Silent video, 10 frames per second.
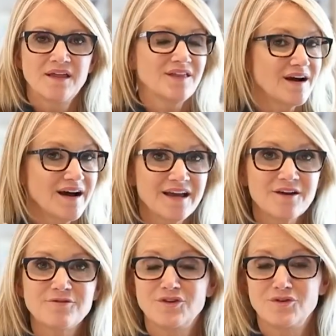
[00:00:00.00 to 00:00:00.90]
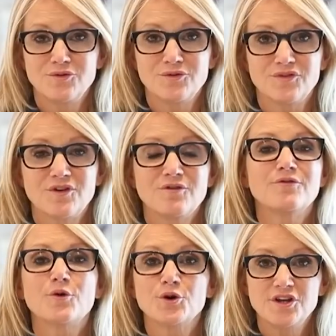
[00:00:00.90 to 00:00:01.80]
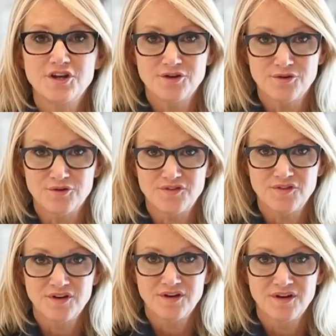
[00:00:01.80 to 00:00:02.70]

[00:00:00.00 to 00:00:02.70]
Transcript: that I have used for years